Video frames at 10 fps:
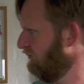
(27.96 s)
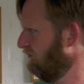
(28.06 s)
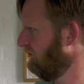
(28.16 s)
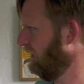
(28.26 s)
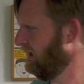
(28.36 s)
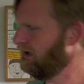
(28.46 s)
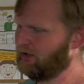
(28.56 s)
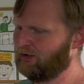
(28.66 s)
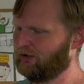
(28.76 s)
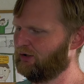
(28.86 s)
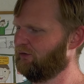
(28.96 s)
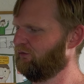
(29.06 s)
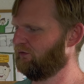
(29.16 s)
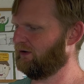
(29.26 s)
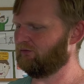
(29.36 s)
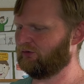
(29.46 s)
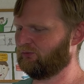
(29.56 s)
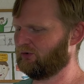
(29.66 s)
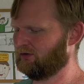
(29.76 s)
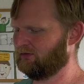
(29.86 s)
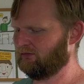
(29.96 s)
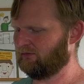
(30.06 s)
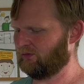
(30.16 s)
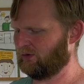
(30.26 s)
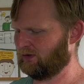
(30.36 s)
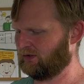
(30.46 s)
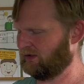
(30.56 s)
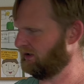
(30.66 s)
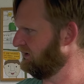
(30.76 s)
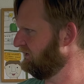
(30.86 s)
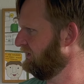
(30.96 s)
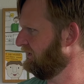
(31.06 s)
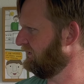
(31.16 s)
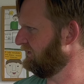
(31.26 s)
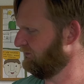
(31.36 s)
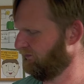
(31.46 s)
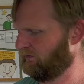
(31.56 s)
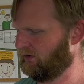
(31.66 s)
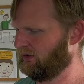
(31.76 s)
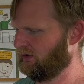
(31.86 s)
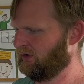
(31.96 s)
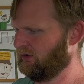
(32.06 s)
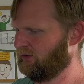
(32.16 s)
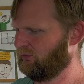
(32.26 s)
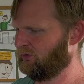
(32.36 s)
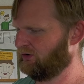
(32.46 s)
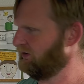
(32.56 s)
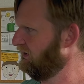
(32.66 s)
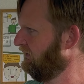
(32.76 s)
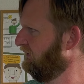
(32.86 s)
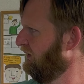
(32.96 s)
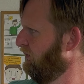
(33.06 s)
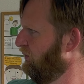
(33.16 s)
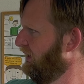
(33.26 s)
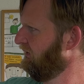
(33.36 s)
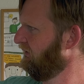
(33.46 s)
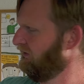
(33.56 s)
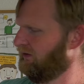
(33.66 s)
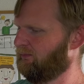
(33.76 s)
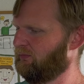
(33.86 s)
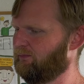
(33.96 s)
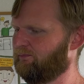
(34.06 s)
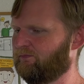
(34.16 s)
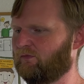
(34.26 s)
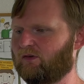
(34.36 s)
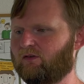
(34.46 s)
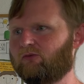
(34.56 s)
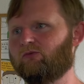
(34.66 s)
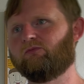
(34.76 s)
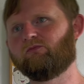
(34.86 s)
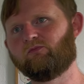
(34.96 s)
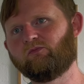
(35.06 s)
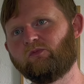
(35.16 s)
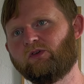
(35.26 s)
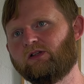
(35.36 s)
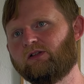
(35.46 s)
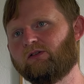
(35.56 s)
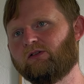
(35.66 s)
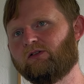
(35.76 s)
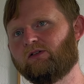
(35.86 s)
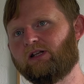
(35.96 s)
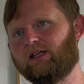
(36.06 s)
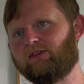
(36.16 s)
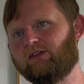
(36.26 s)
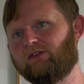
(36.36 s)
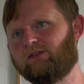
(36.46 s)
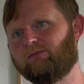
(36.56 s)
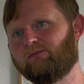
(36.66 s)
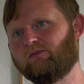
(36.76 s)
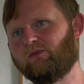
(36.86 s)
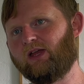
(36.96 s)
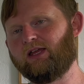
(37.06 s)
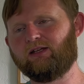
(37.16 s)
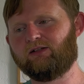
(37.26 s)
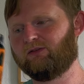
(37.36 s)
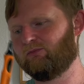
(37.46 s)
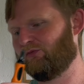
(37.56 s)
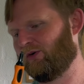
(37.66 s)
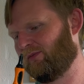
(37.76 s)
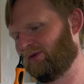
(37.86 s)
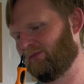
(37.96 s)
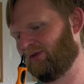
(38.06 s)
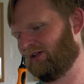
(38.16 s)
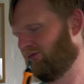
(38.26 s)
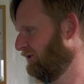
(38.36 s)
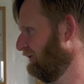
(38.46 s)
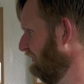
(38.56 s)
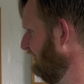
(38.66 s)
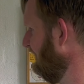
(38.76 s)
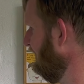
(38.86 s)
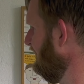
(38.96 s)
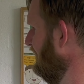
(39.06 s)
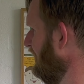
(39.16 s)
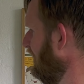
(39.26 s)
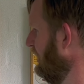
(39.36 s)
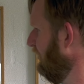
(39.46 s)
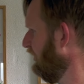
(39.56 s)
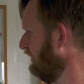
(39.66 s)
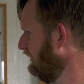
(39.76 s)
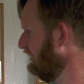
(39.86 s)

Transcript: my favorite one is this, which is a wedge tip. So like this, and it's probably a bit difficult to see, but